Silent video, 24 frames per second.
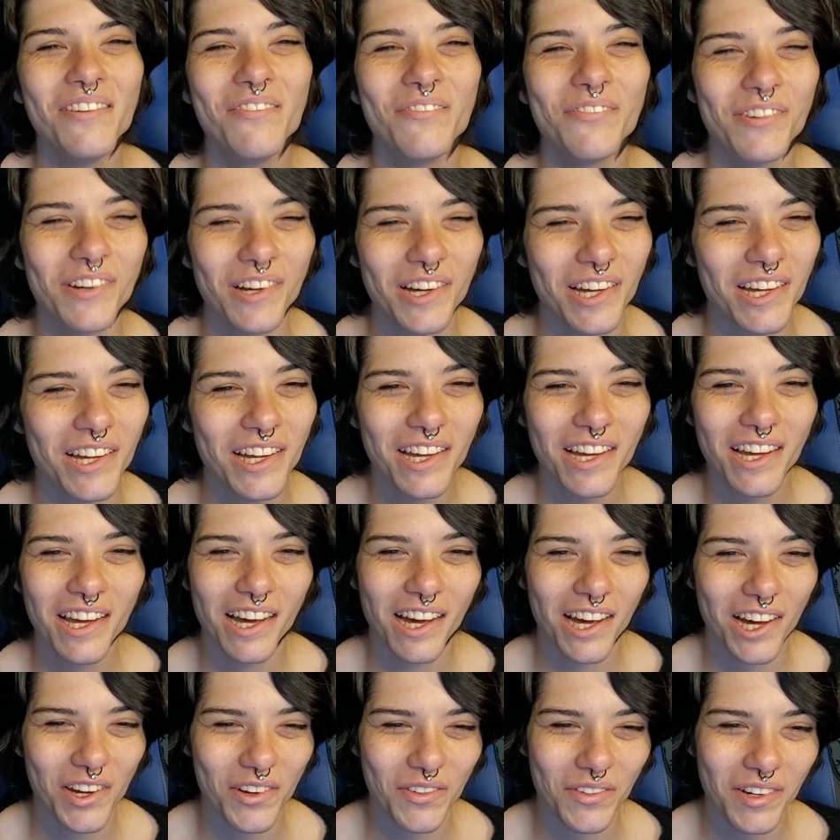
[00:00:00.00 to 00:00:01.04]
But
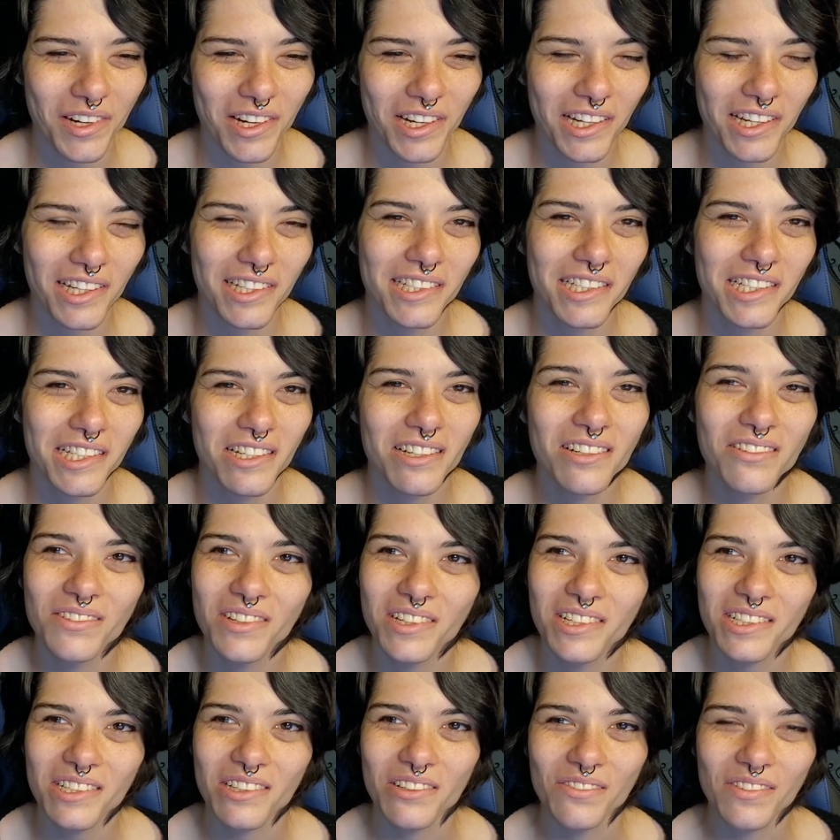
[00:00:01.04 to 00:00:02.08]
I wouldn't consider
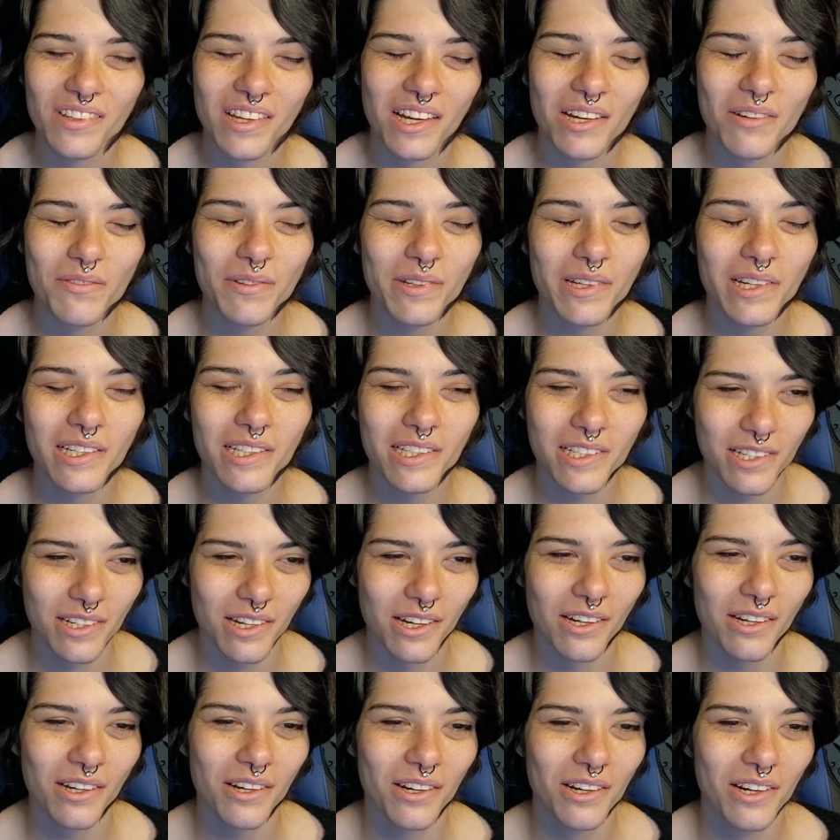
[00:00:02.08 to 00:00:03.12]
myself that. I played
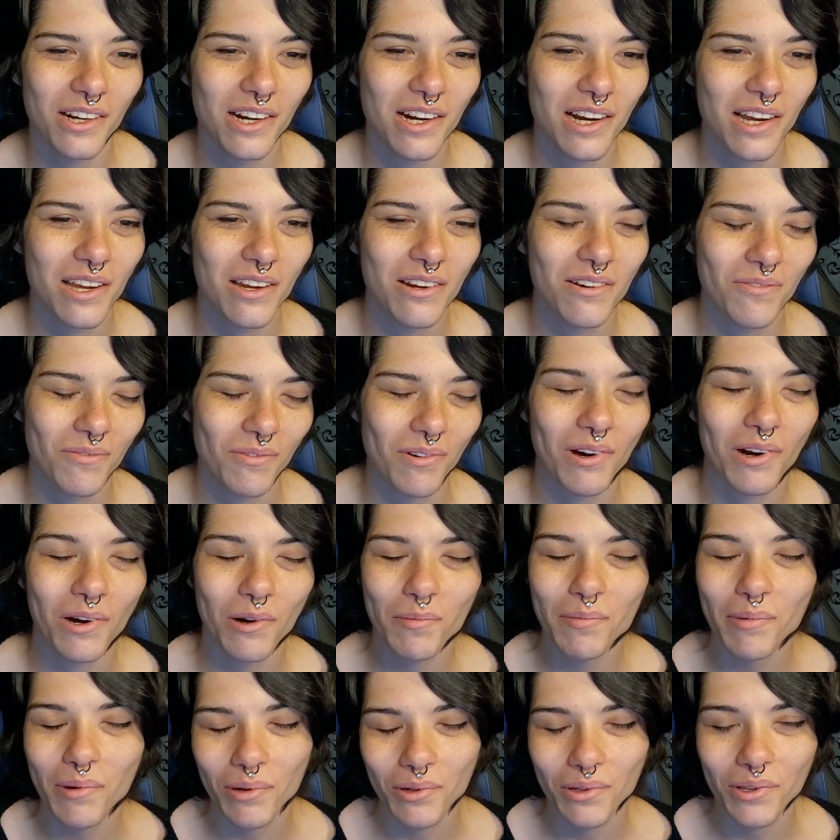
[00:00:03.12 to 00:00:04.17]
soccer and water
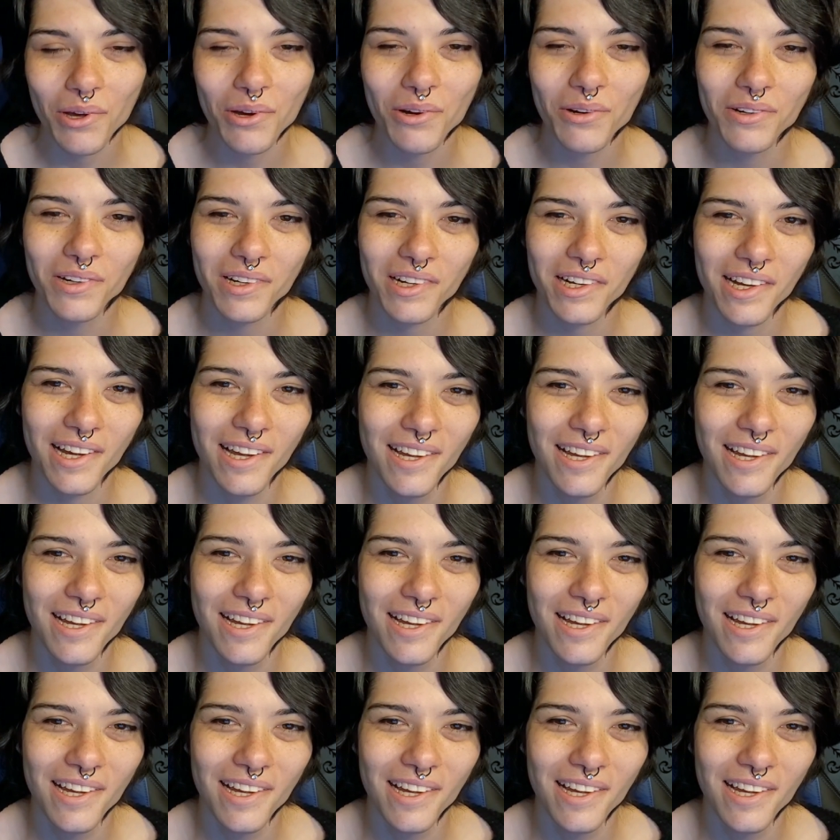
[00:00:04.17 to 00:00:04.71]
polo.